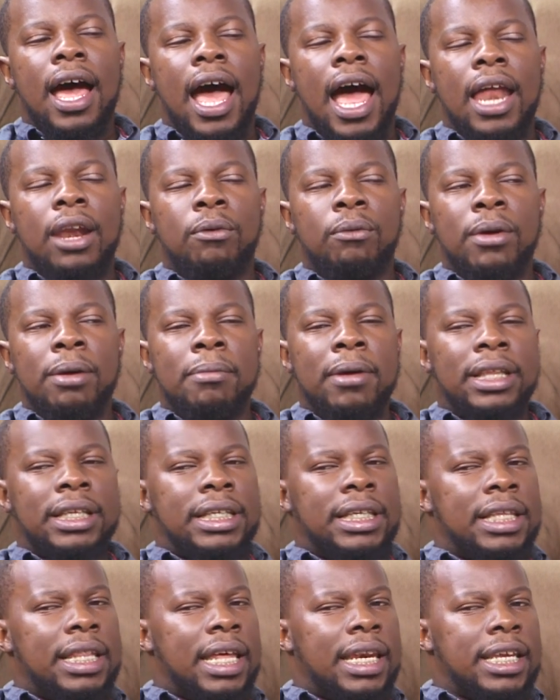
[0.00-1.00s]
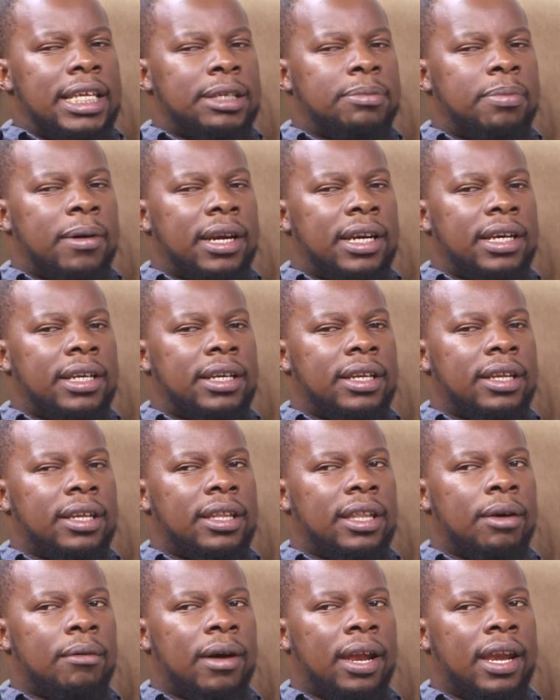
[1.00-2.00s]
And women see that disparity.
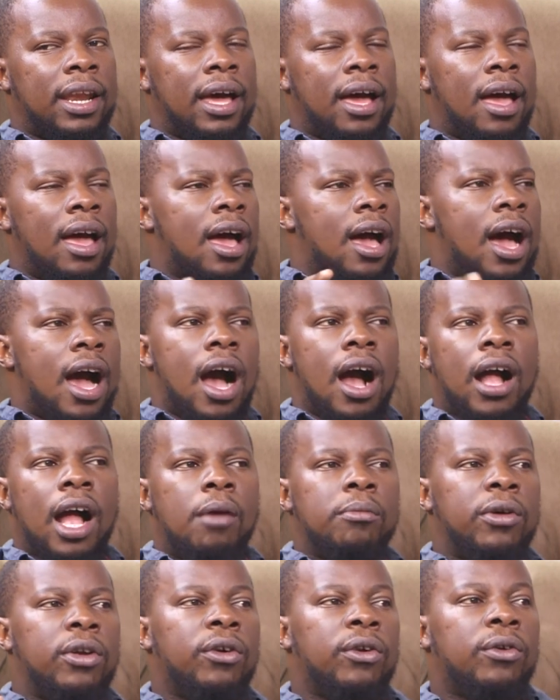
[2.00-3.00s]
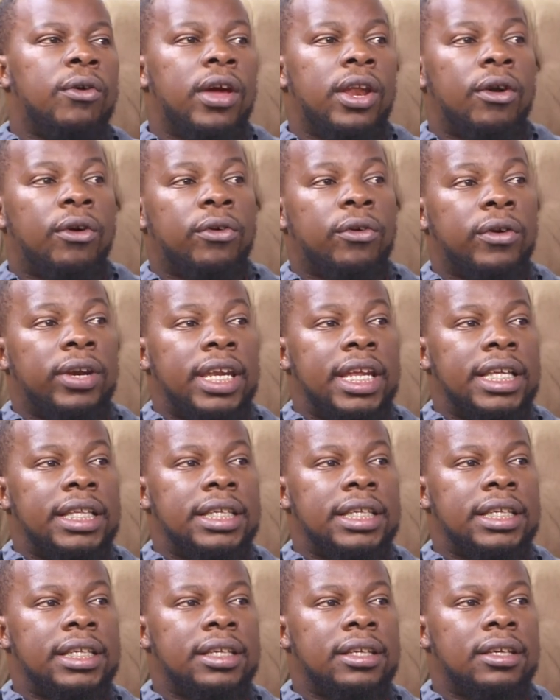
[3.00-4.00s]
They wonder, how come we're not going out on
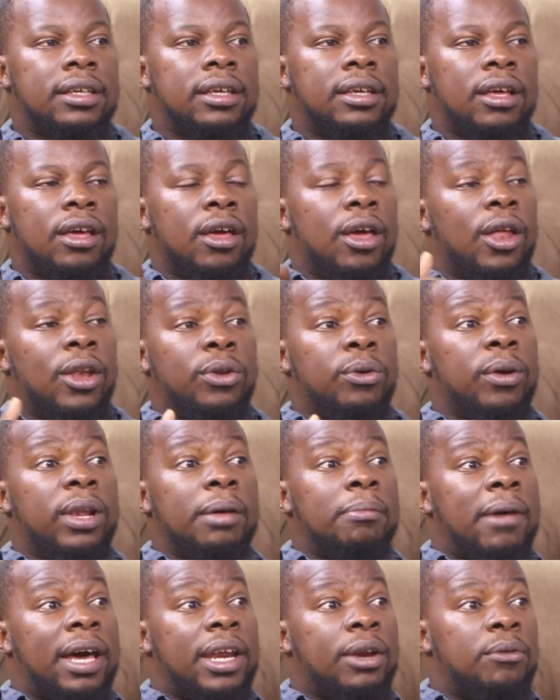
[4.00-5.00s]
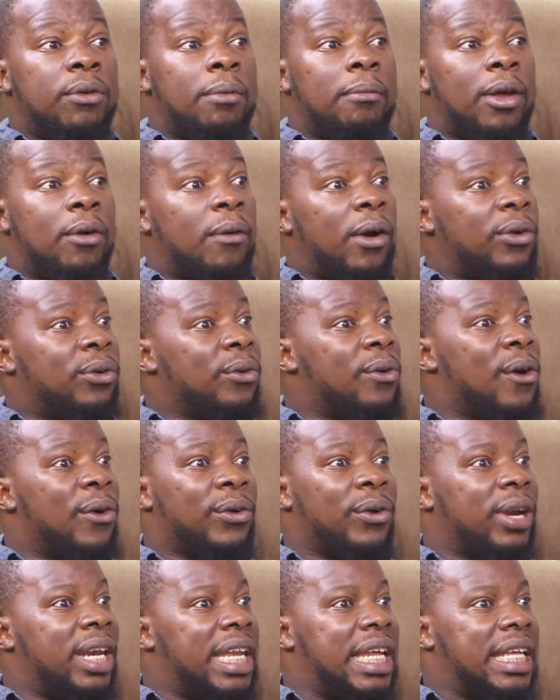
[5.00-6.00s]
dates? Newly married women want to go
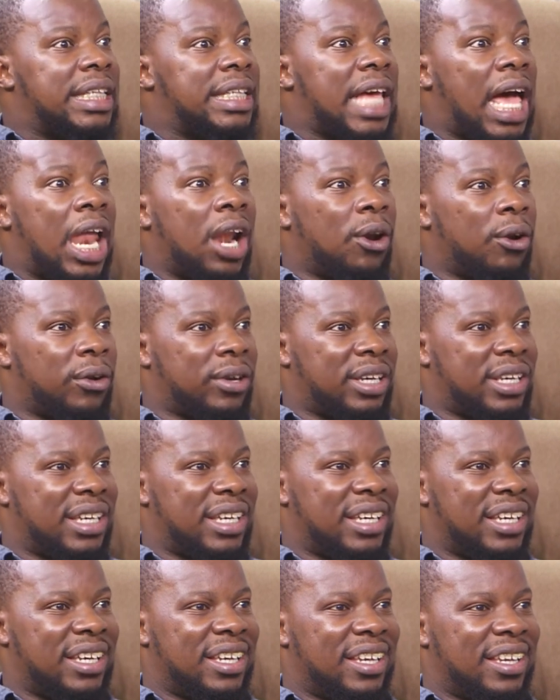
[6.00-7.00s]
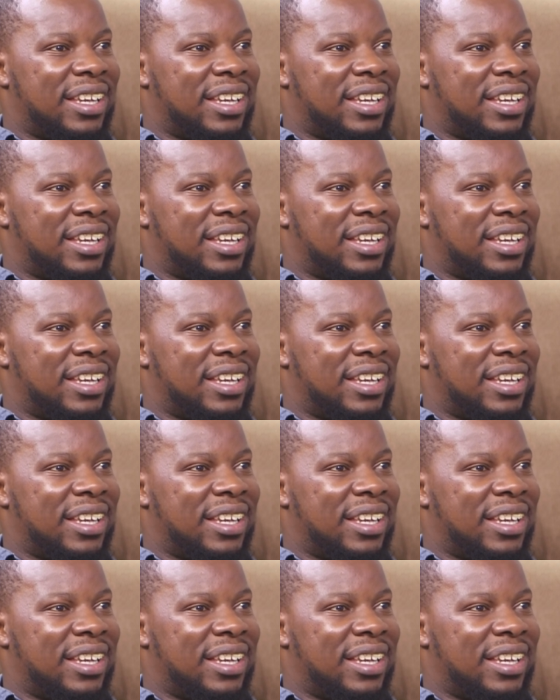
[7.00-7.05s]
out on dates a lot.